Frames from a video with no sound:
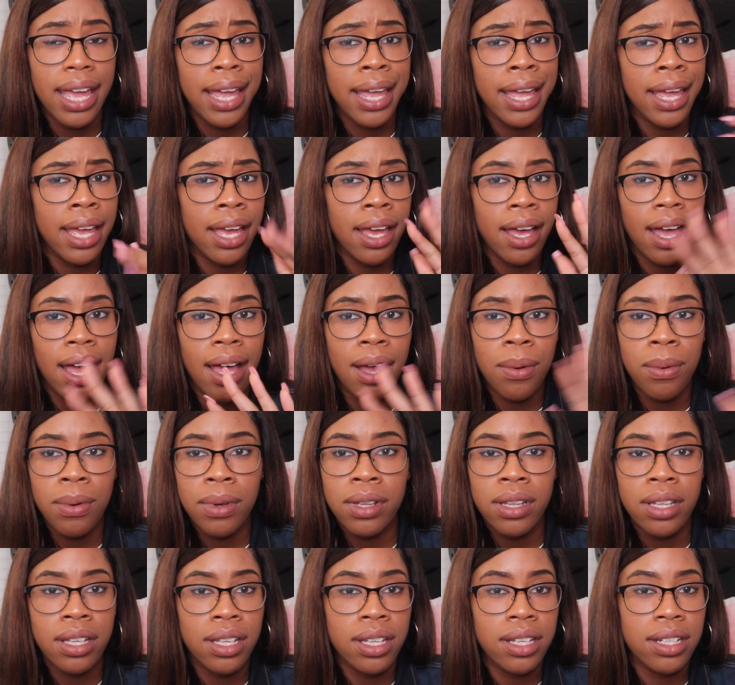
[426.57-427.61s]
And I
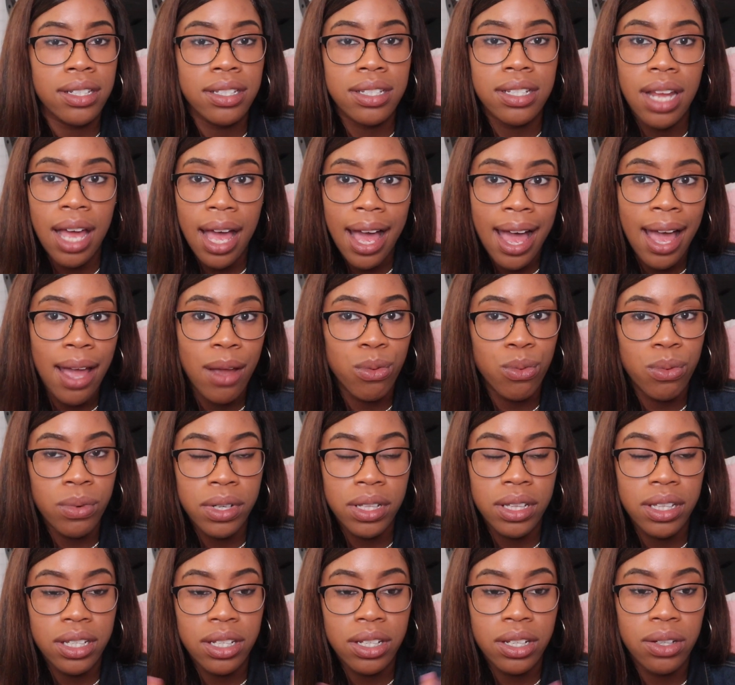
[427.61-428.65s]

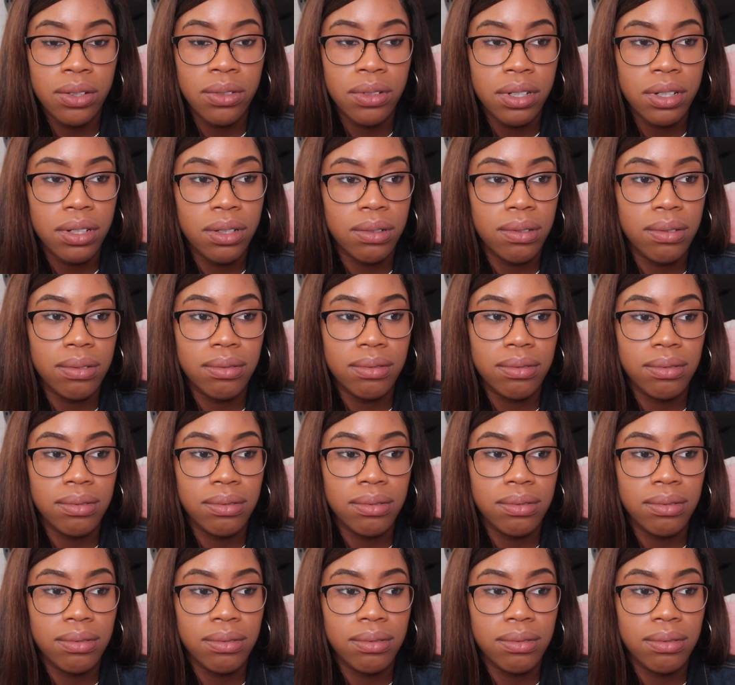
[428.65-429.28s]
really don't know.